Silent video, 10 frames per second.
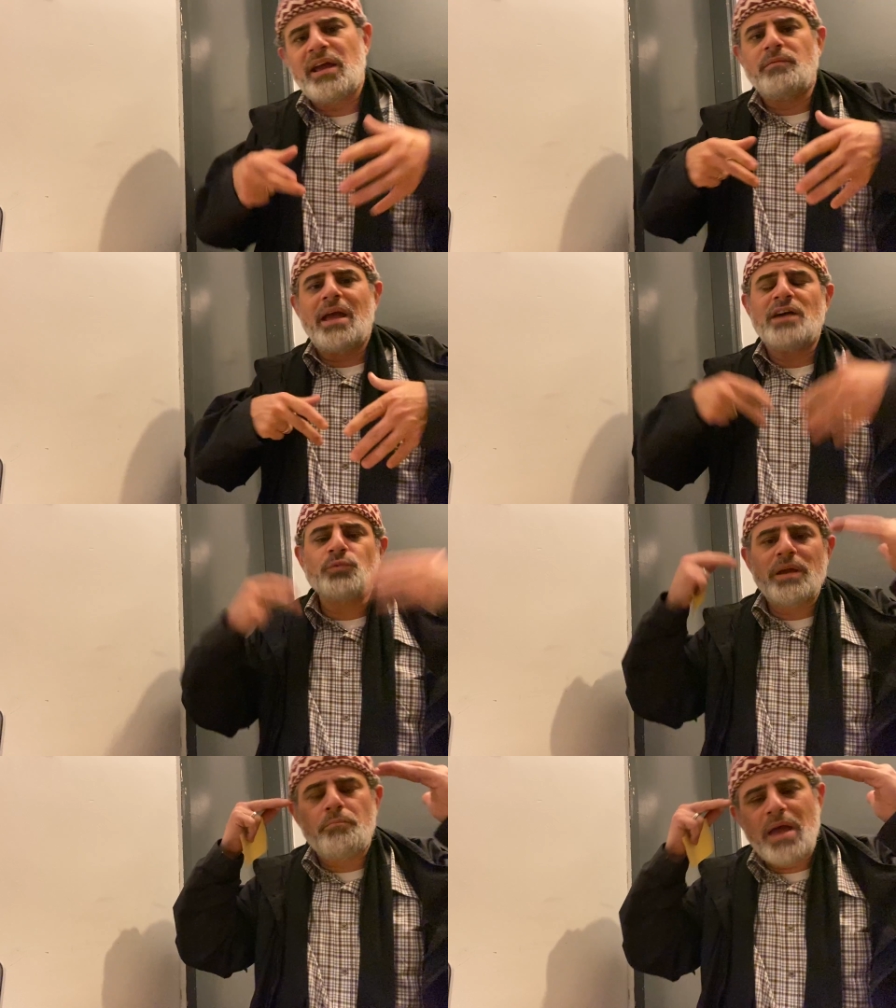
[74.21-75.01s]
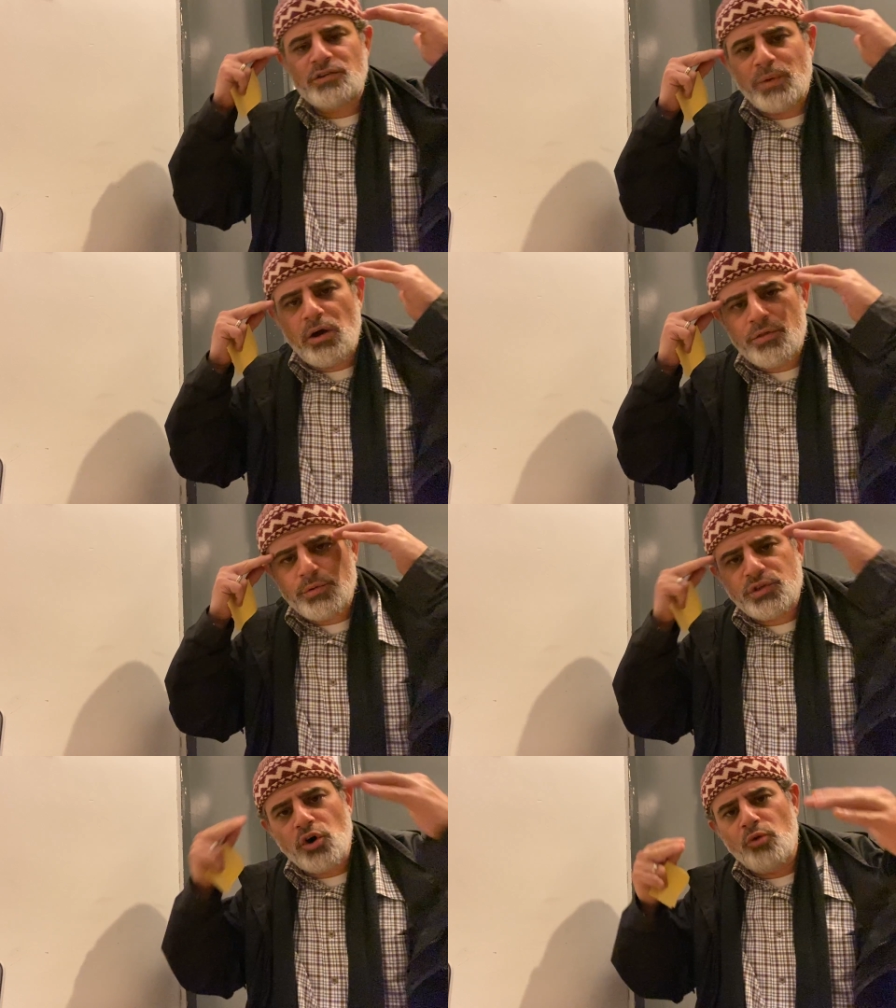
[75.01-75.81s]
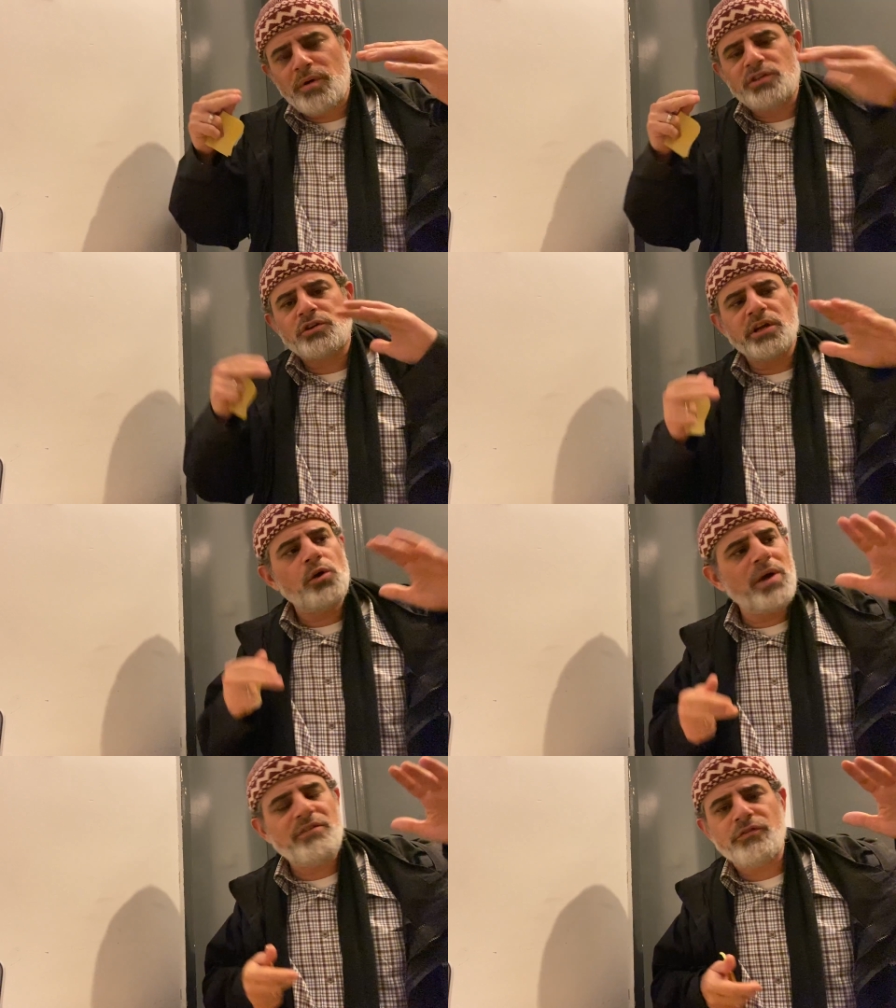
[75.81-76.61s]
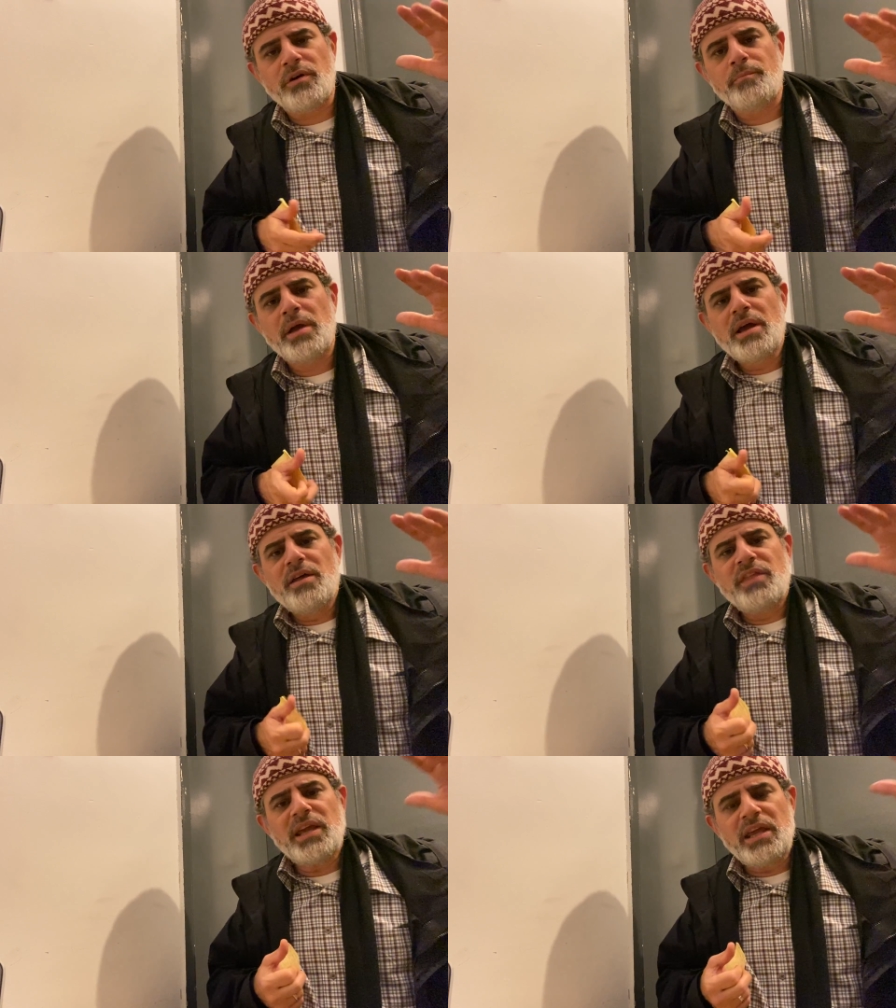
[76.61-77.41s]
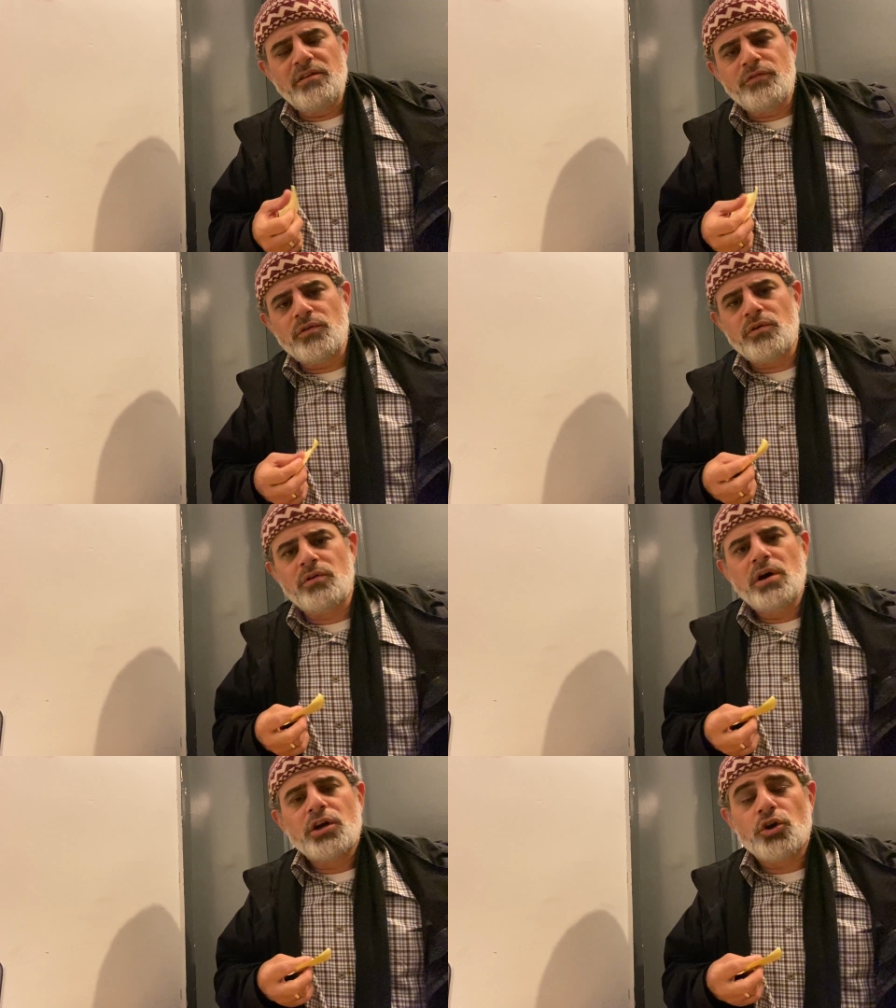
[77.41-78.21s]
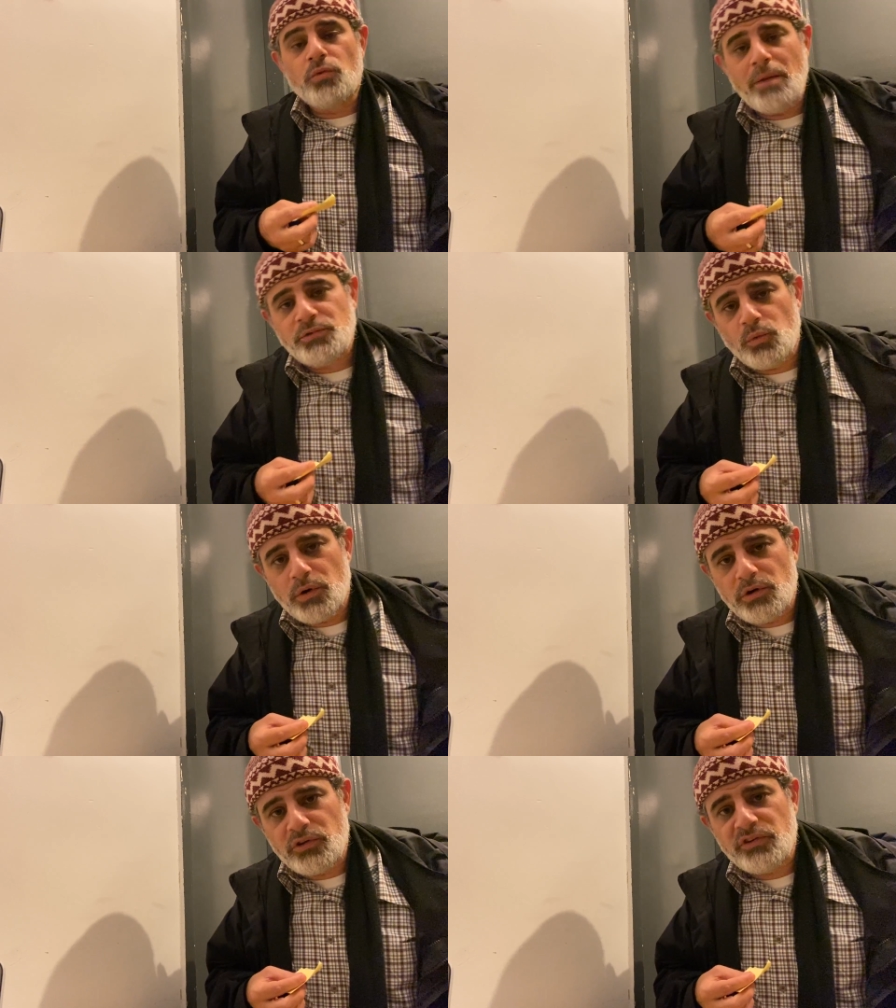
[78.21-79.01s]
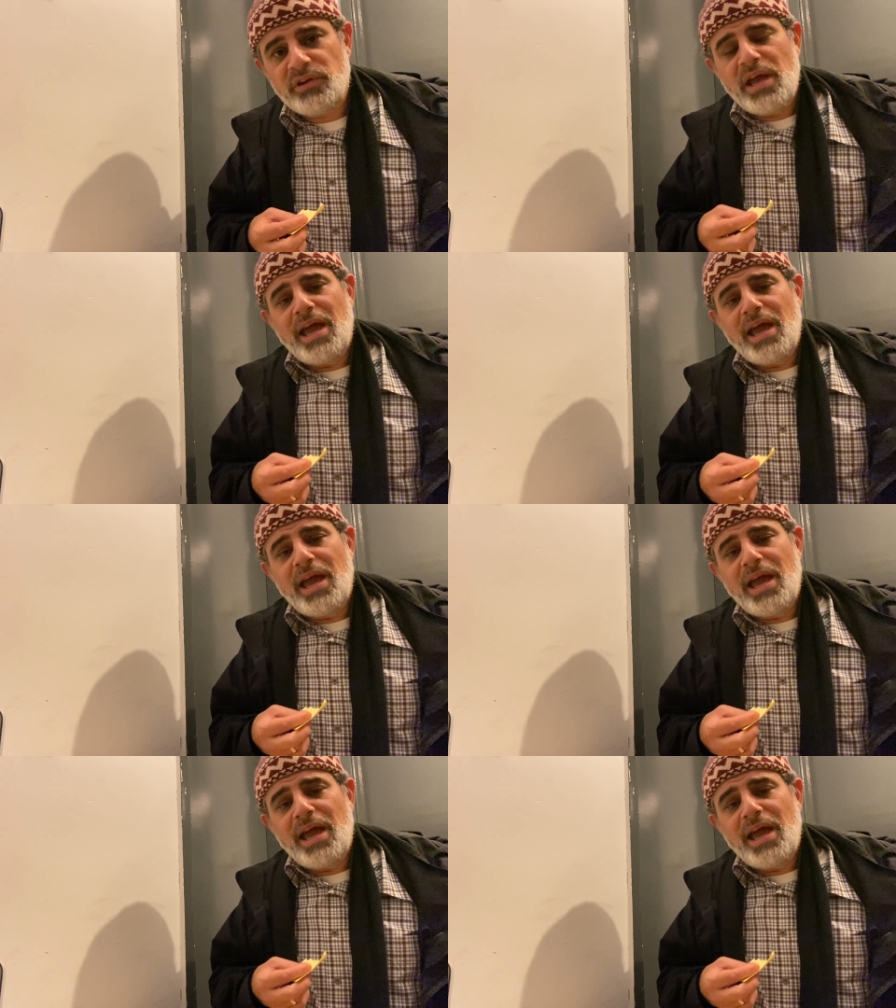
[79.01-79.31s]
and as we as we go through toba turning away from the evil corrupt world